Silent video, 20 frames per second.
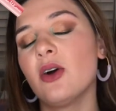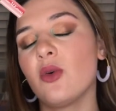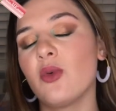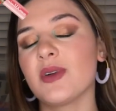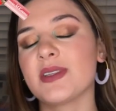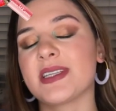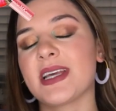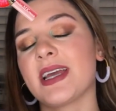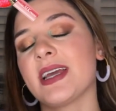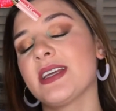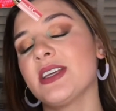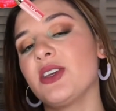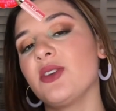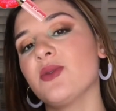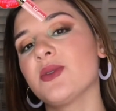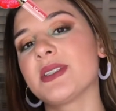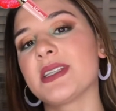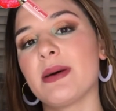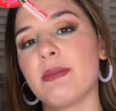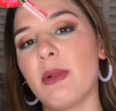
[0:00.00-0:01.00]
once I
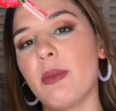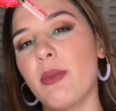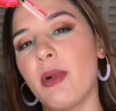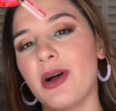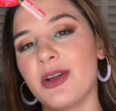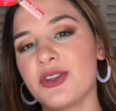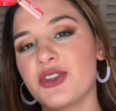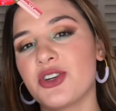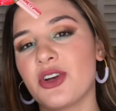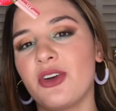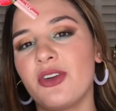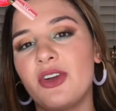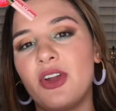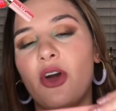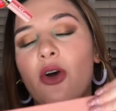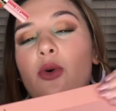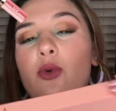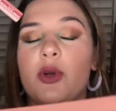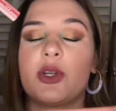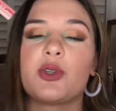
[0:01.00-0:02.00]
use them a bunch, I'll
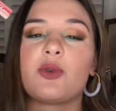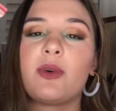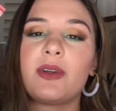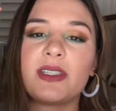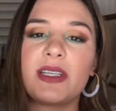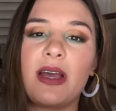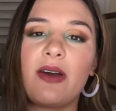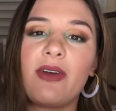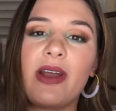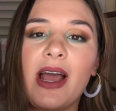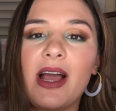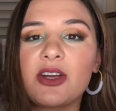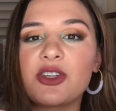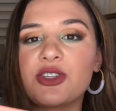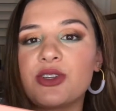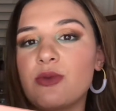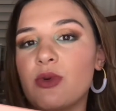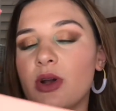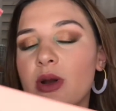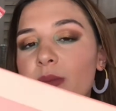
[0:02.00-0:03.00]
know which ones I would
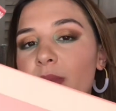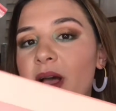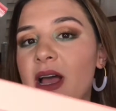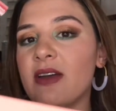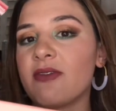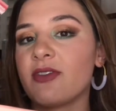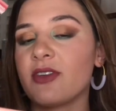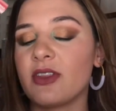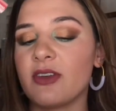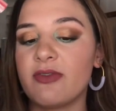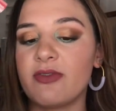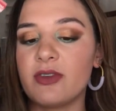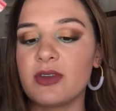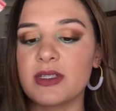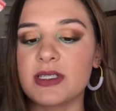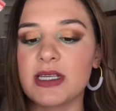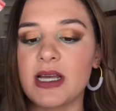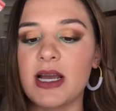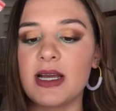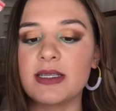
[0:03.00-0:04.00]
actually want to buy for the full
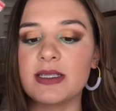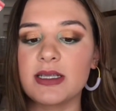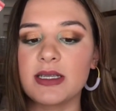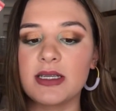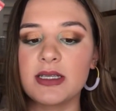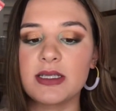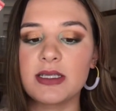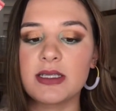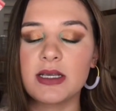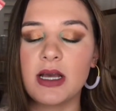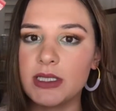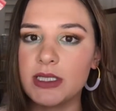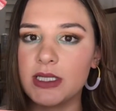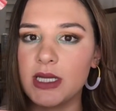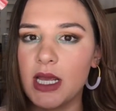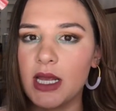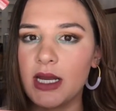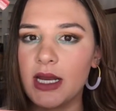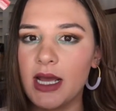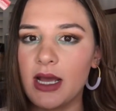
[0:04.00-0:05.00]
sizes.
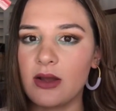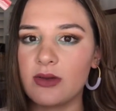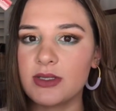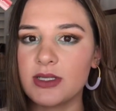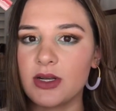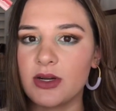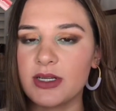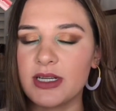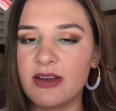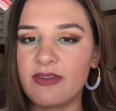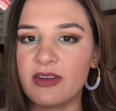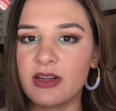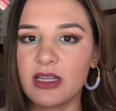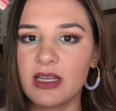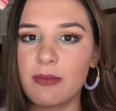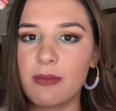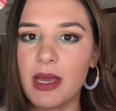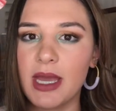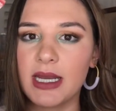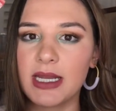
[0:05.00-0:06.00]
Standouts are
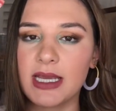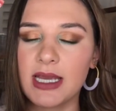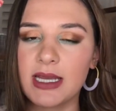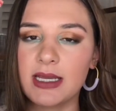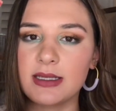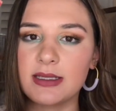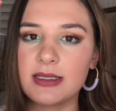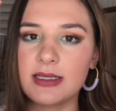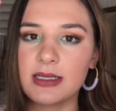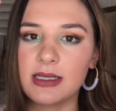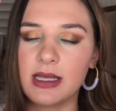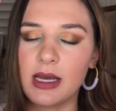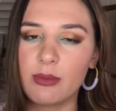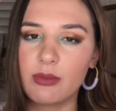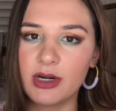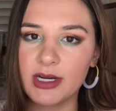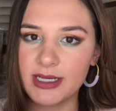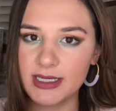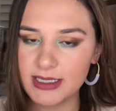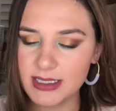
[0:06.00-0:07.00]
definitely Mannequin,
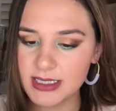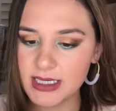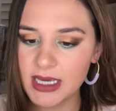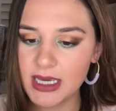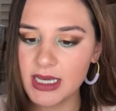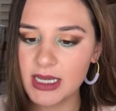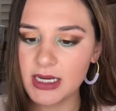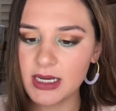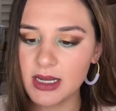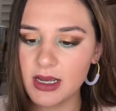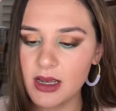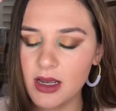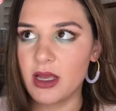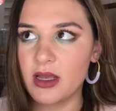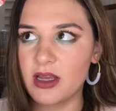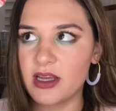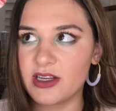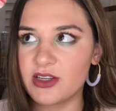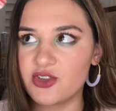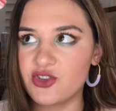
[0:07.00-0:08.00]
Celebrity Skin,
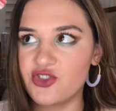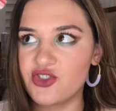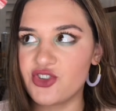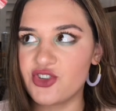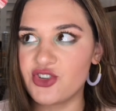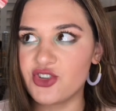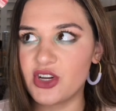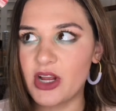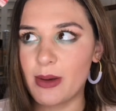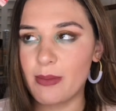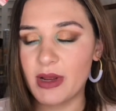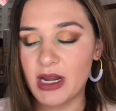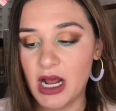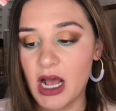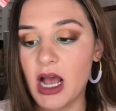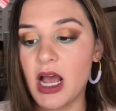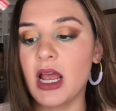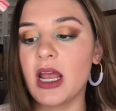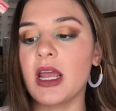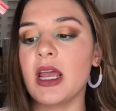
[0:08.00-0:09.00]
and
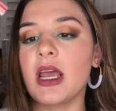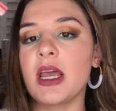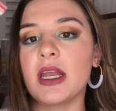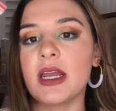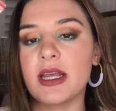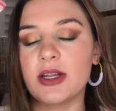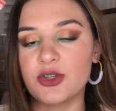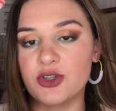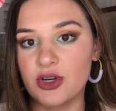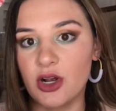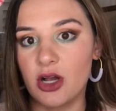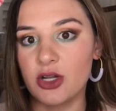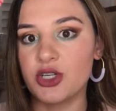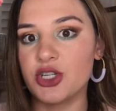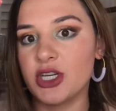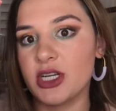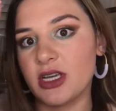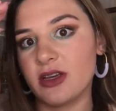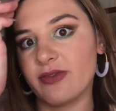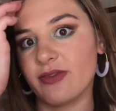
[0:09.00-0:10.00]
Gemini and
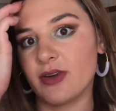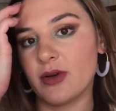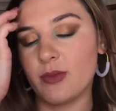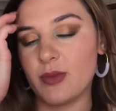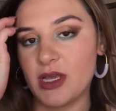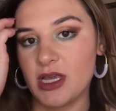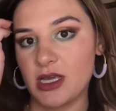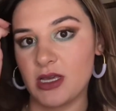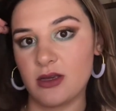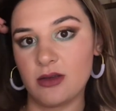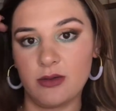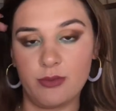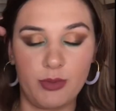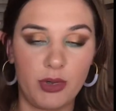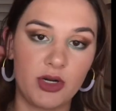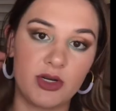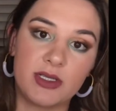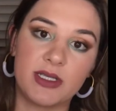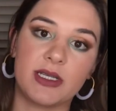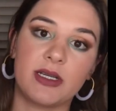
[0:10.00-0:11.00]
Androgyny for me,
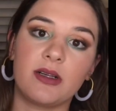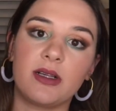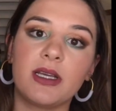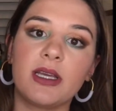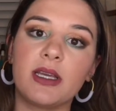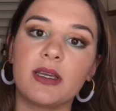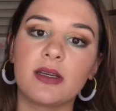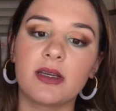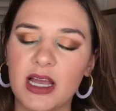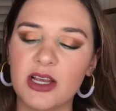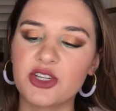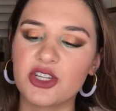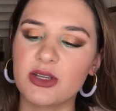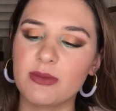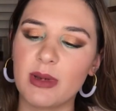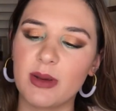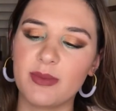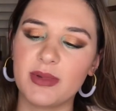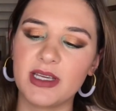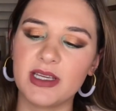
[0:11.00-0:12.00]
personally. Actually,
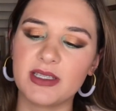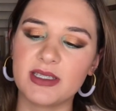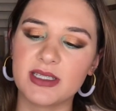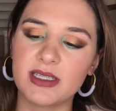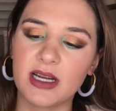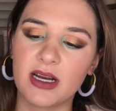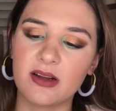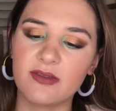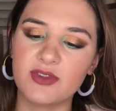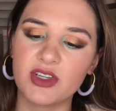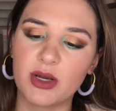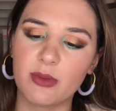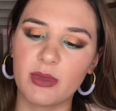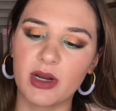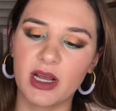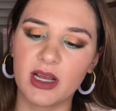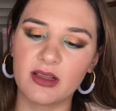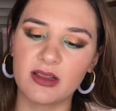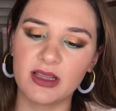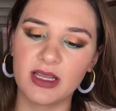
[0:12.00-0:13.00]
maybe instead of
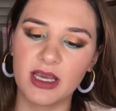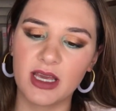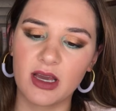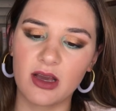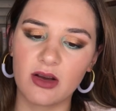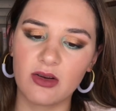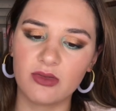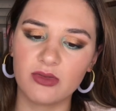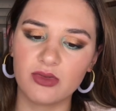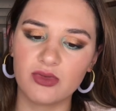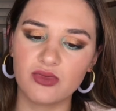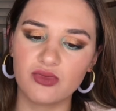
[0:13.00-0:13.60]
Gemini, Leo.